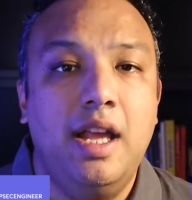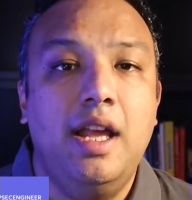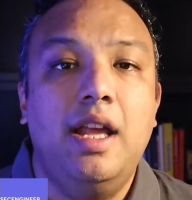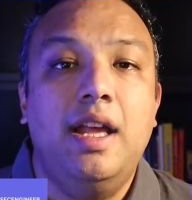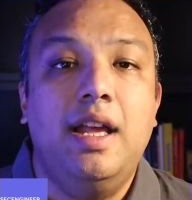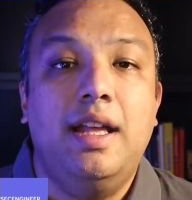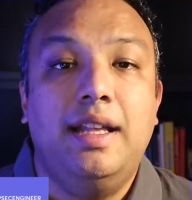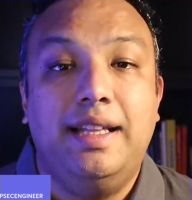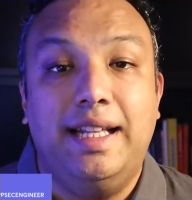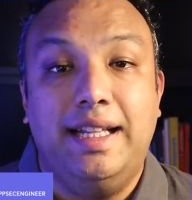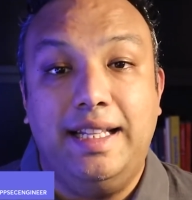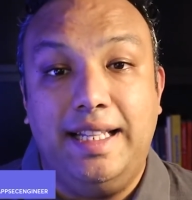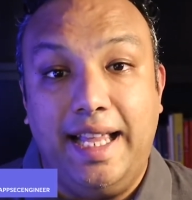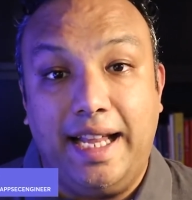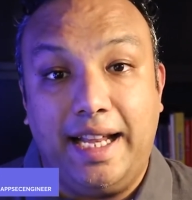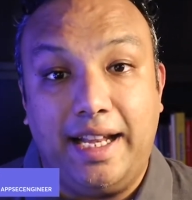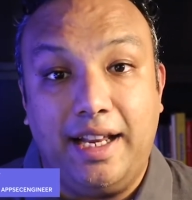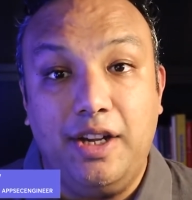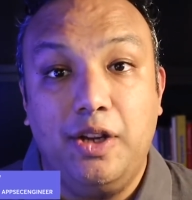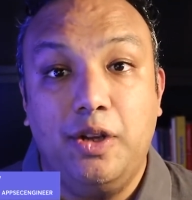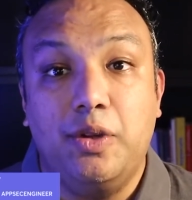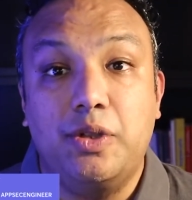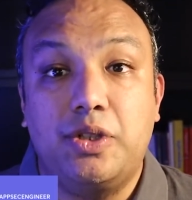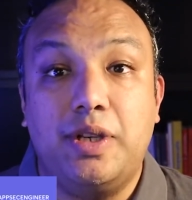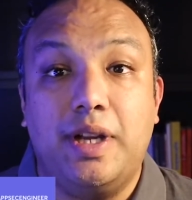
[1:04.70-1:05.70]
that they can
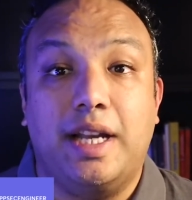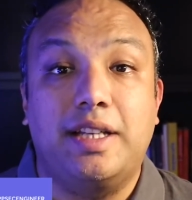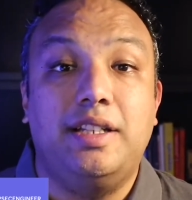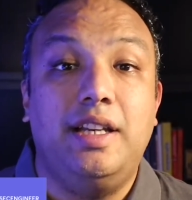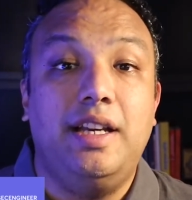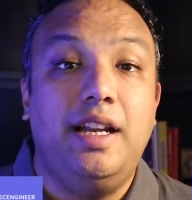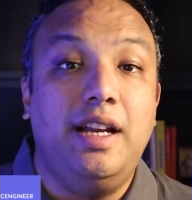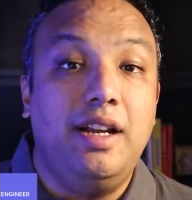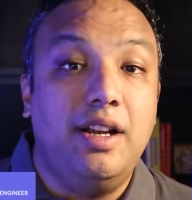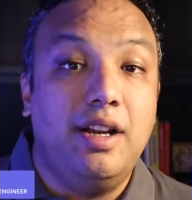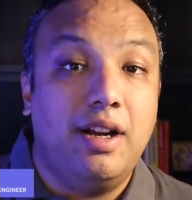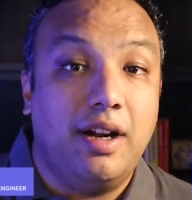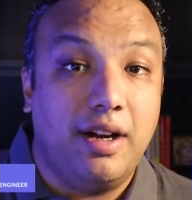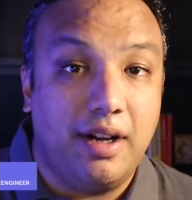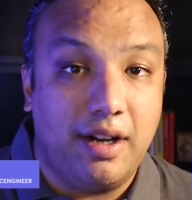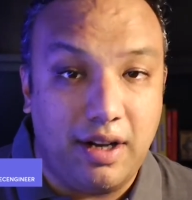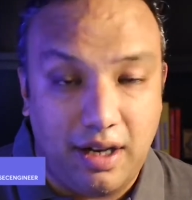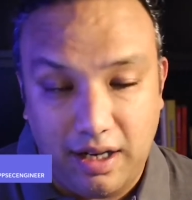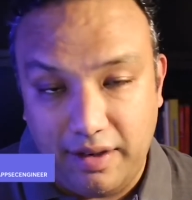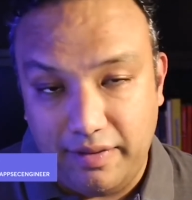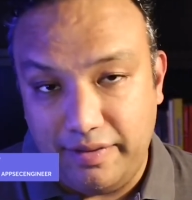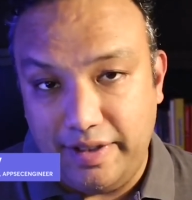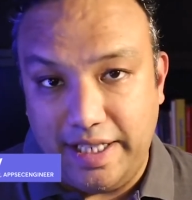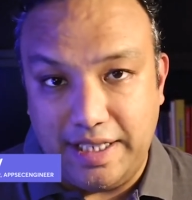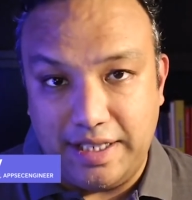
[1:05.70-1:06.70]
use to actually learn all of
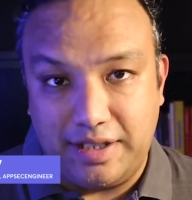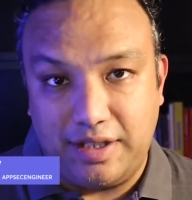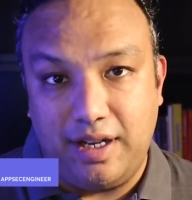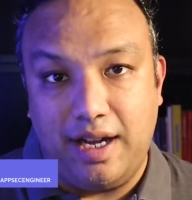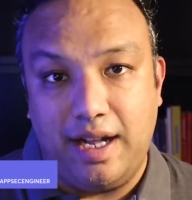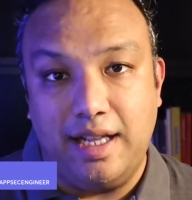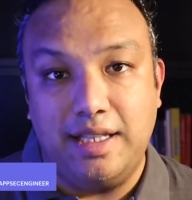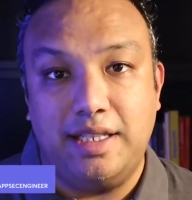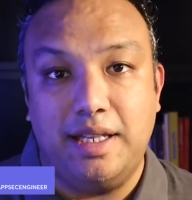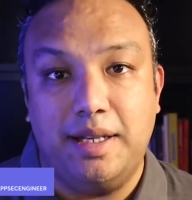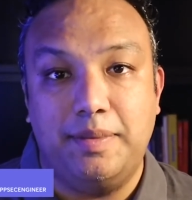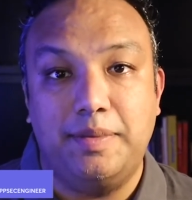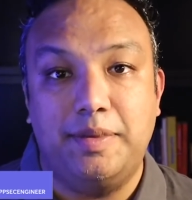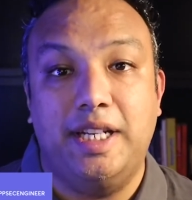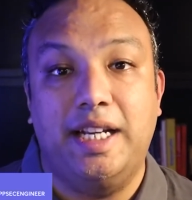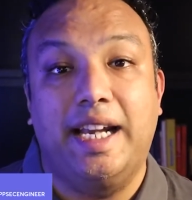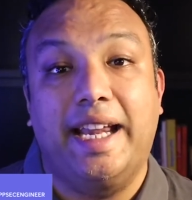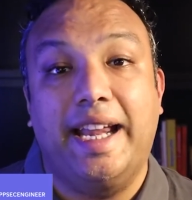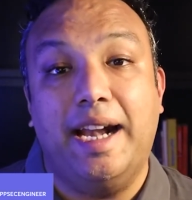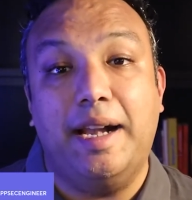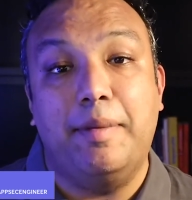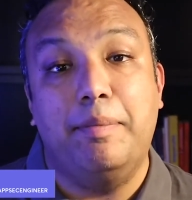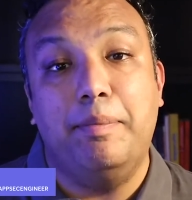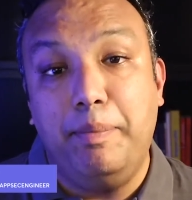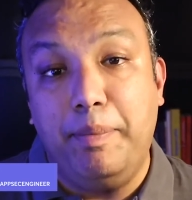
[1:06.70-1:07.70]
these concepts and get
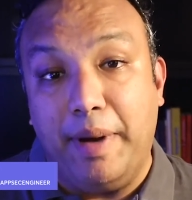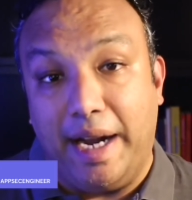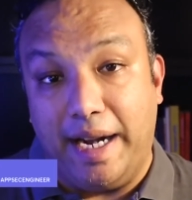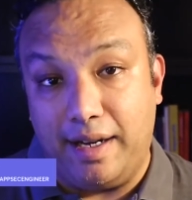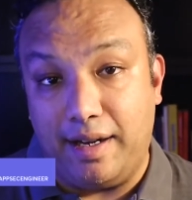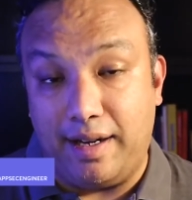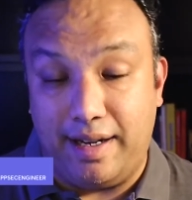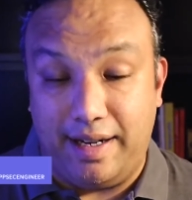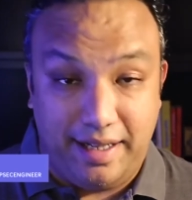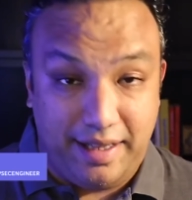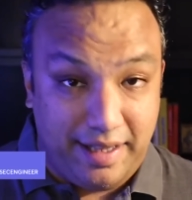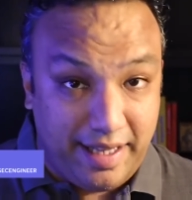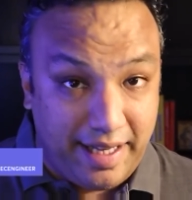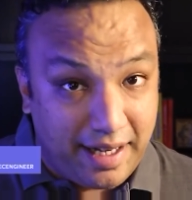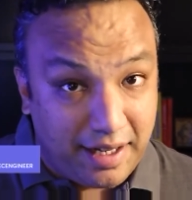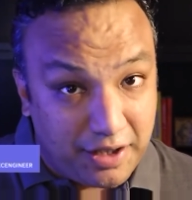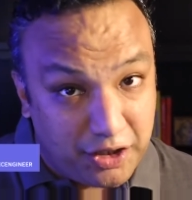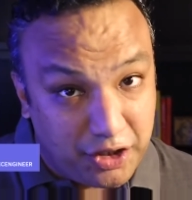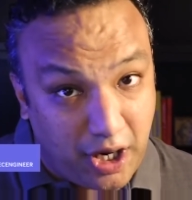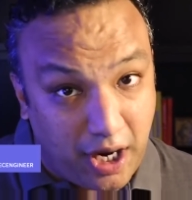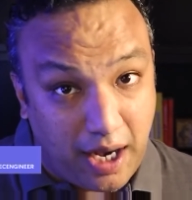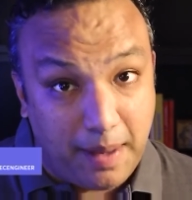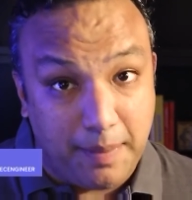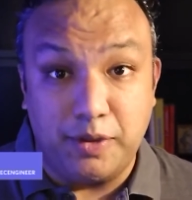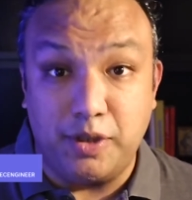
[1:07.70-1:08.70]
better at their
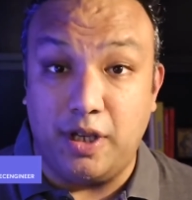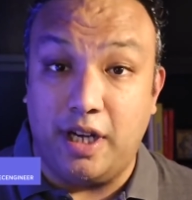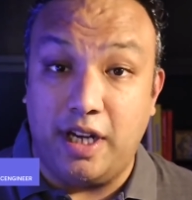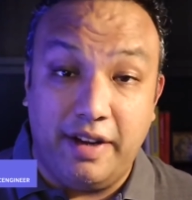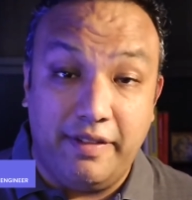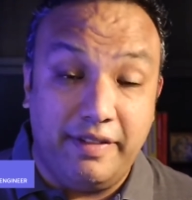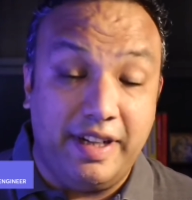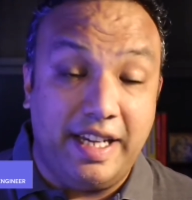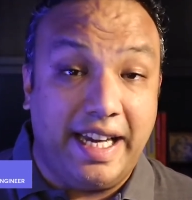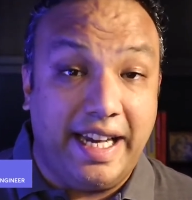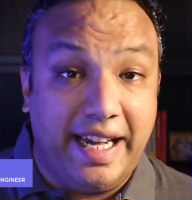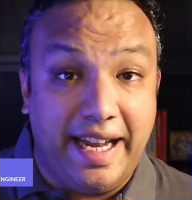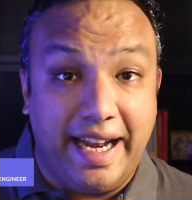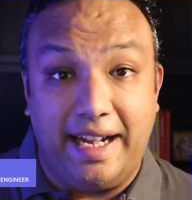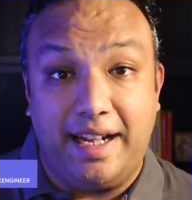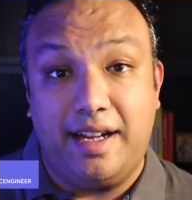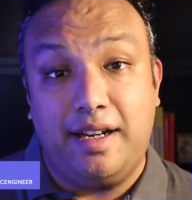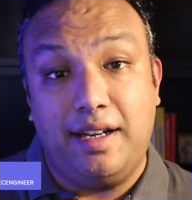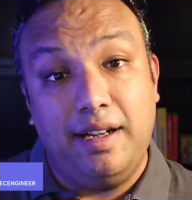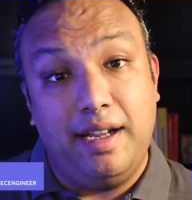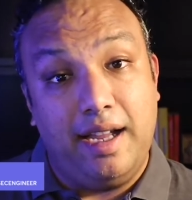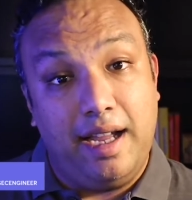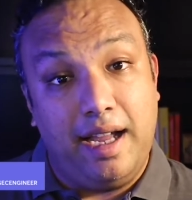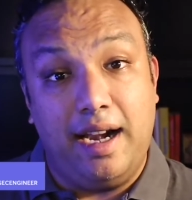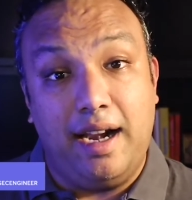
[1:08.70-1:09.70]
jobs, or even get
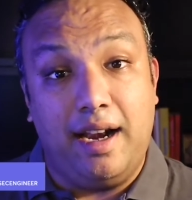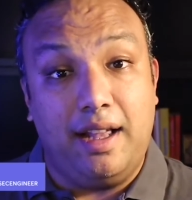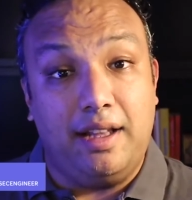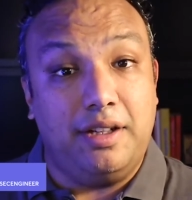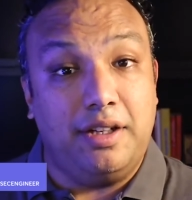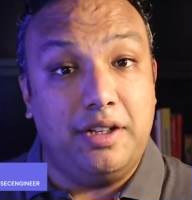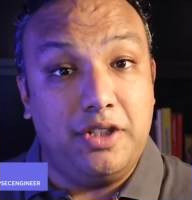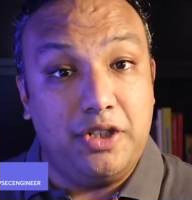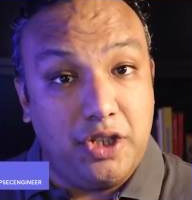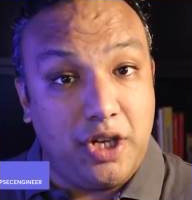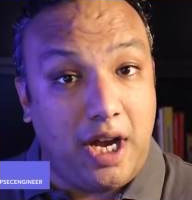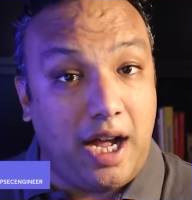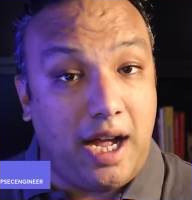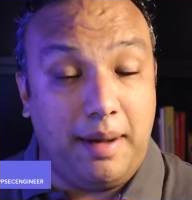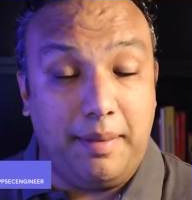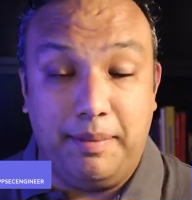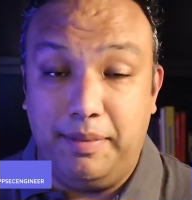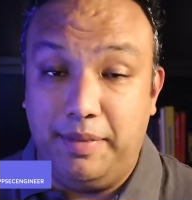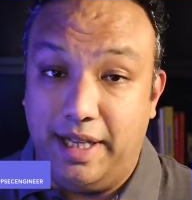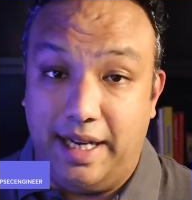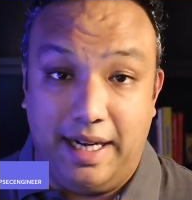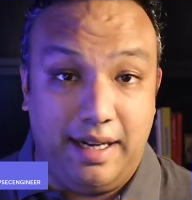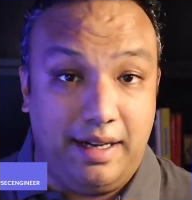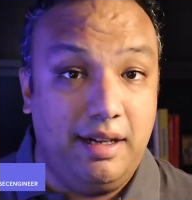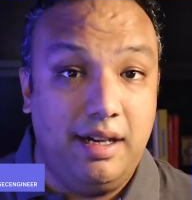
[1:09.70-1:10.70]
another job that
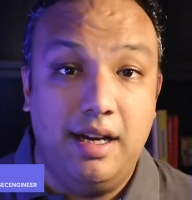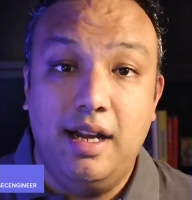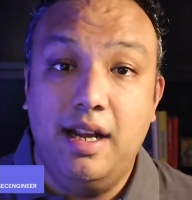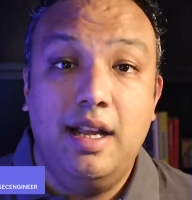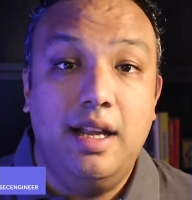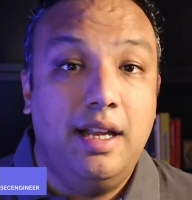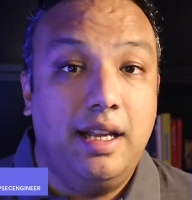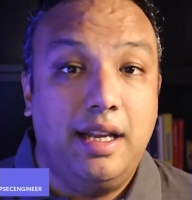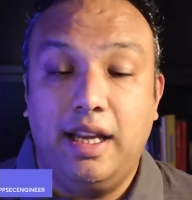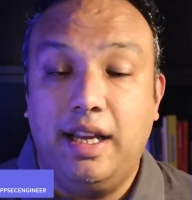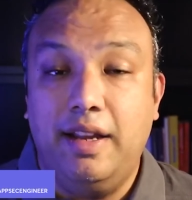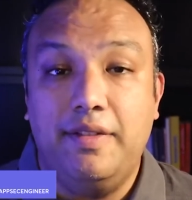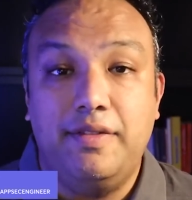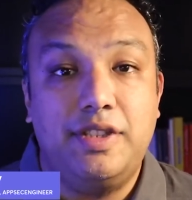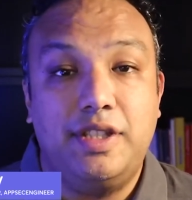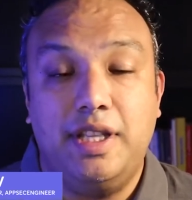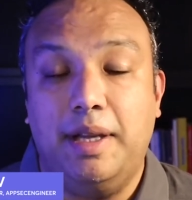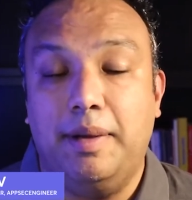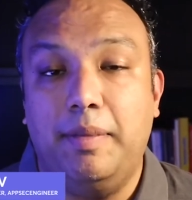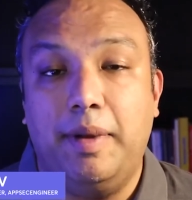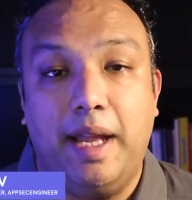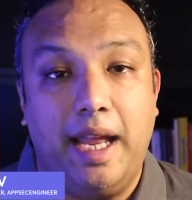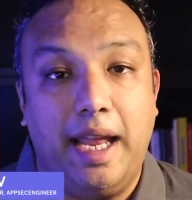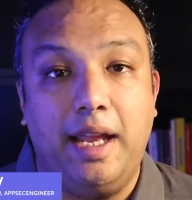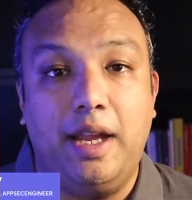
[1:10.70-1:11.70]
gives them
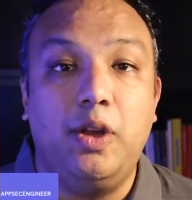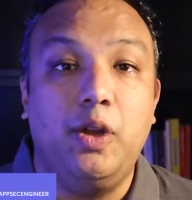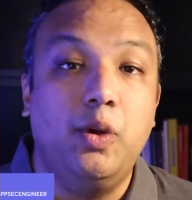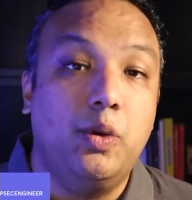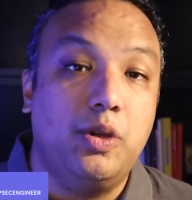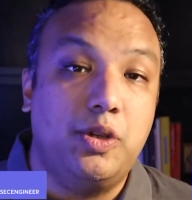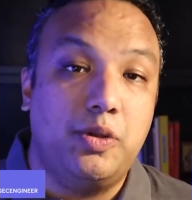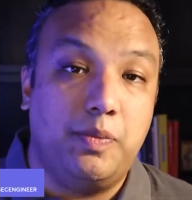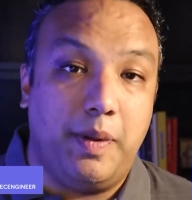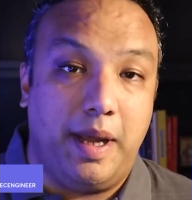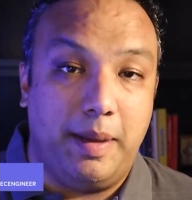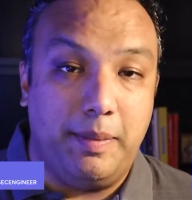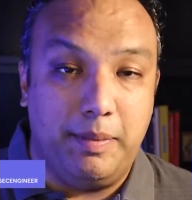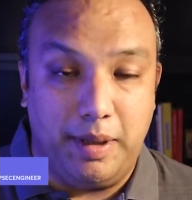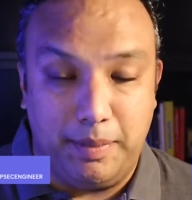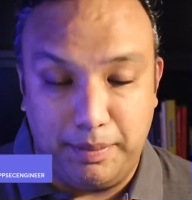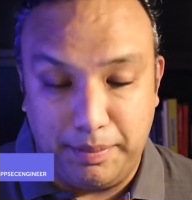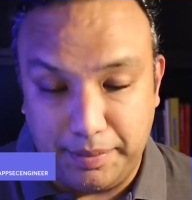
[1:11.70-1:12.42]
a huge payback.